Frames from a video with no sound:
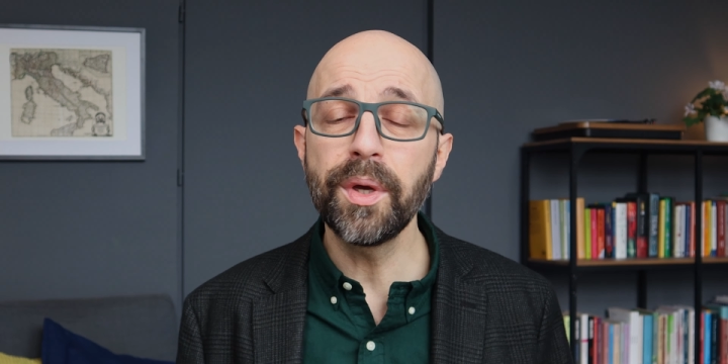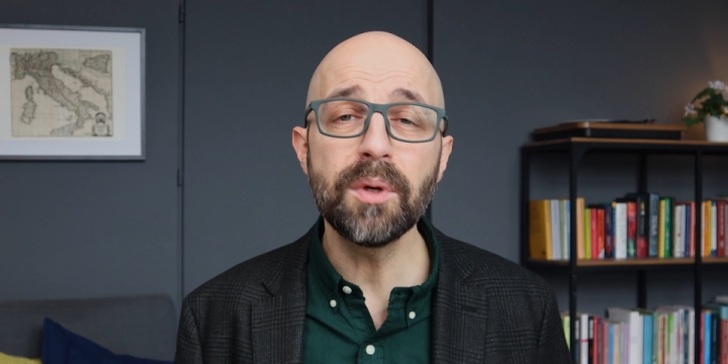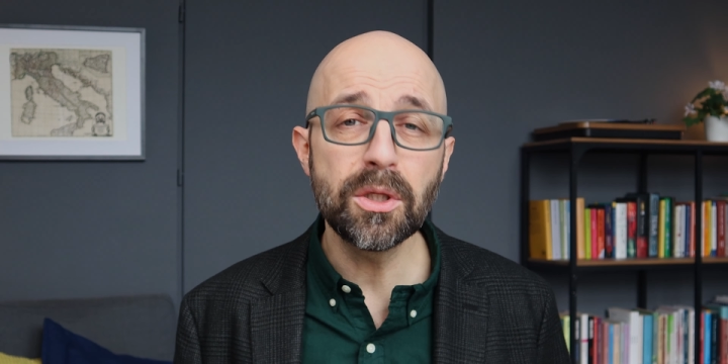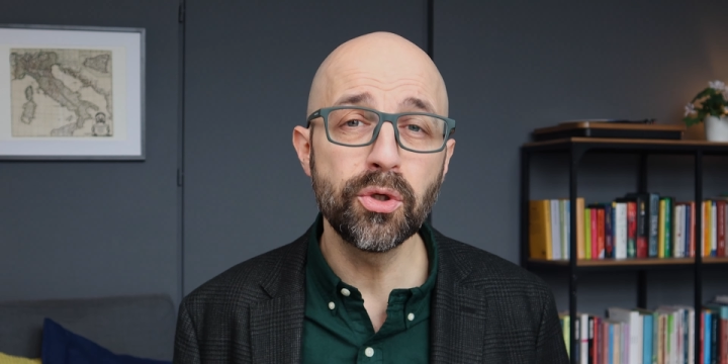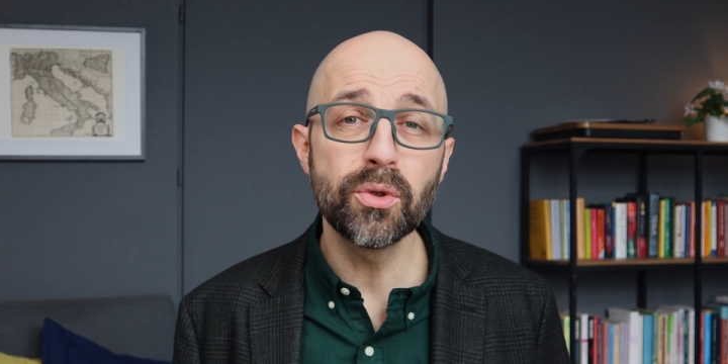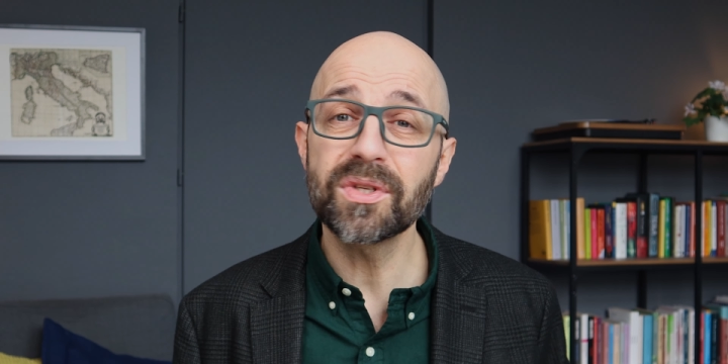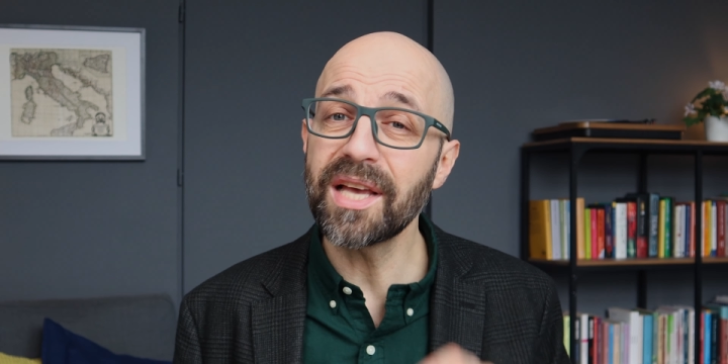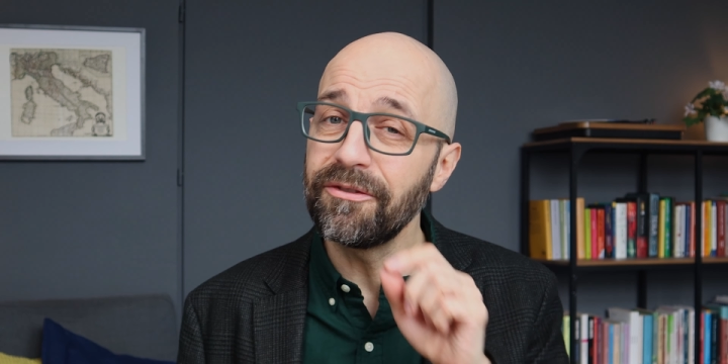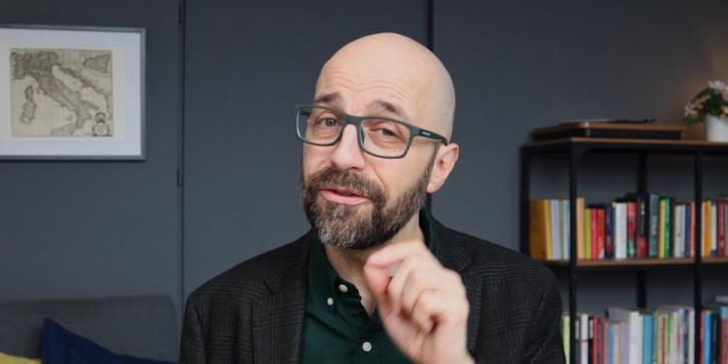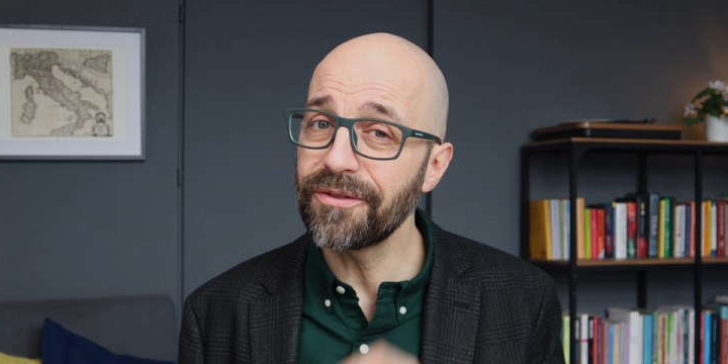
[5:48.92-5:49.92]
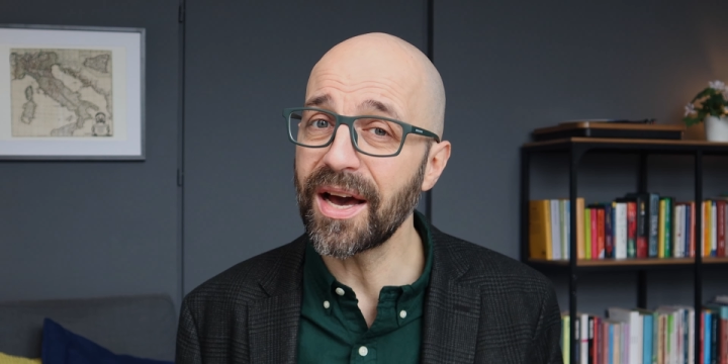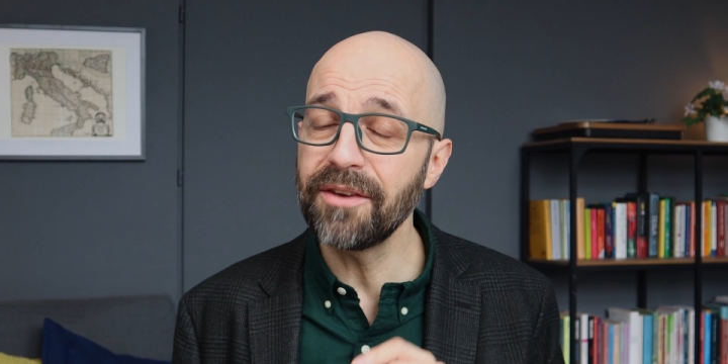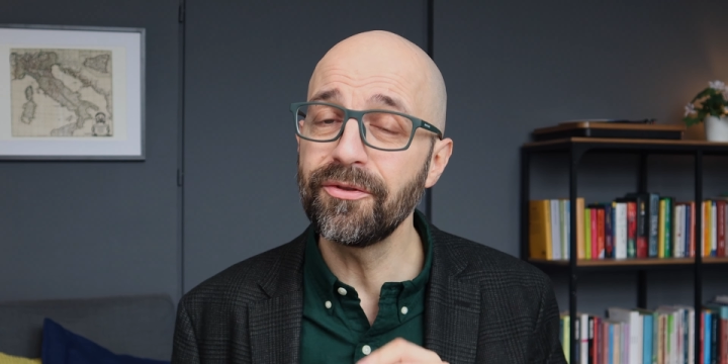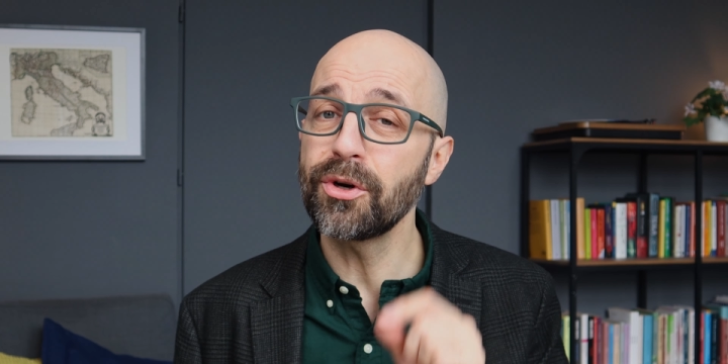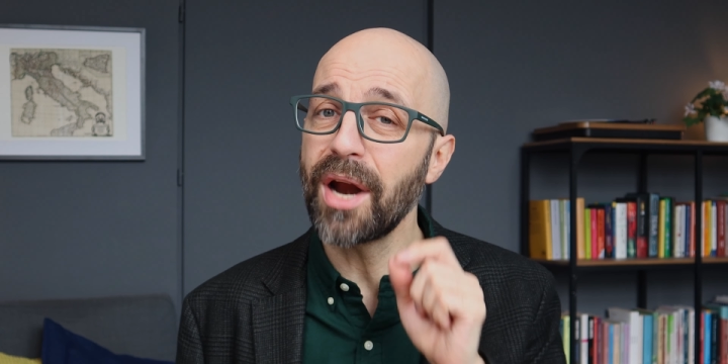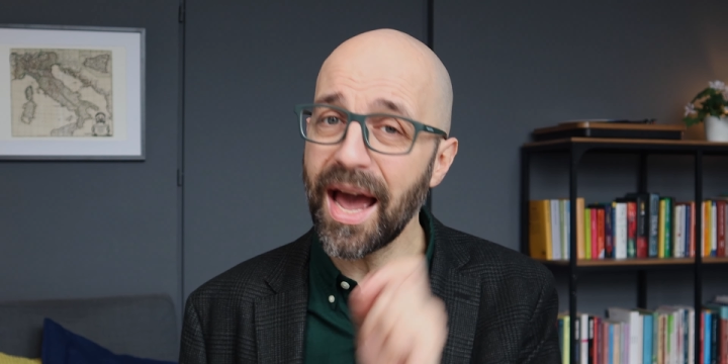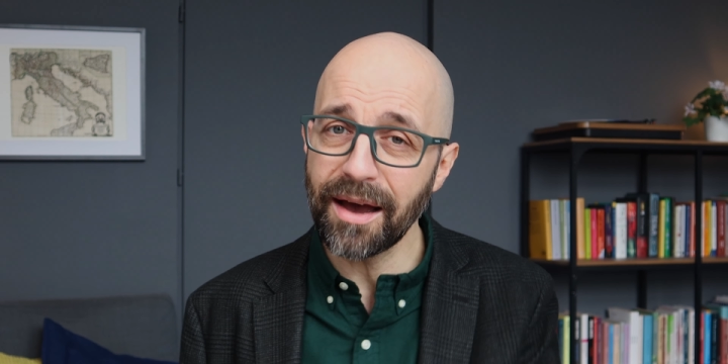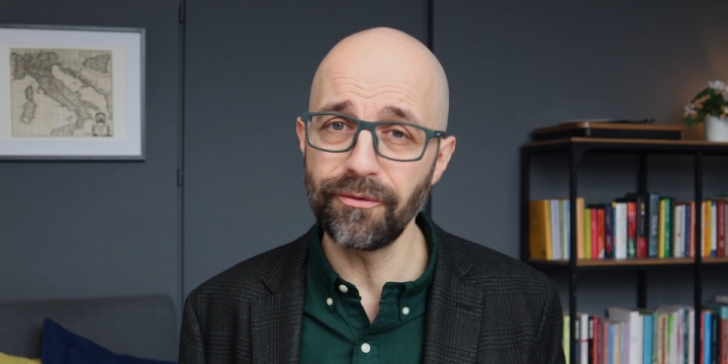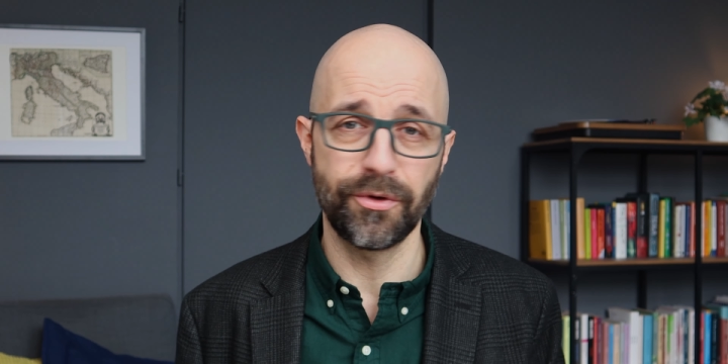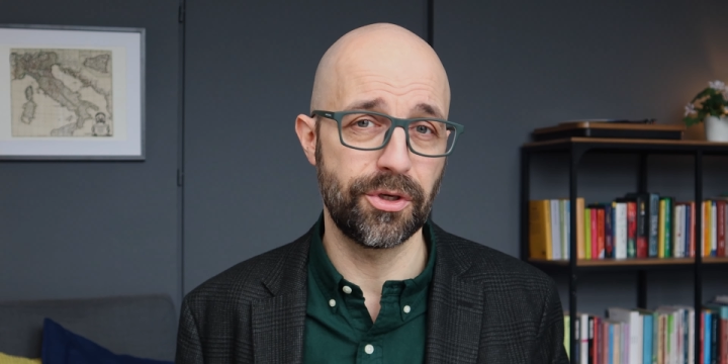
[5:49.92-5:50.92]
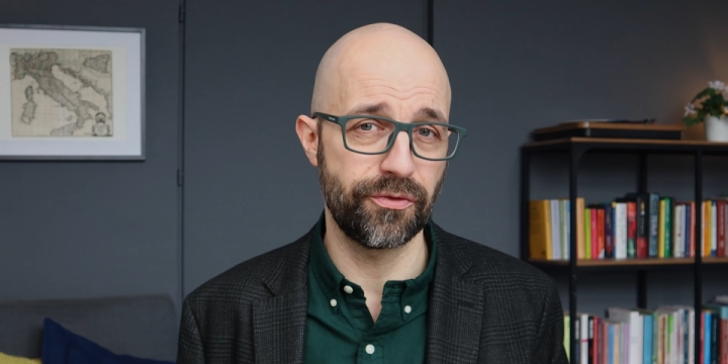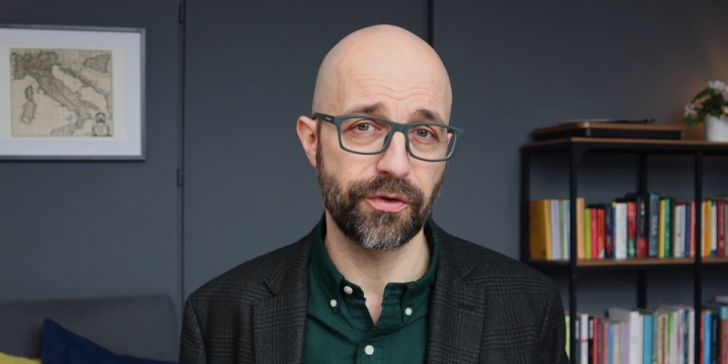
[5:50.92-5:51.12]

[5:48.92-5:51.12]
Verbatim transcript: we will use a five-year average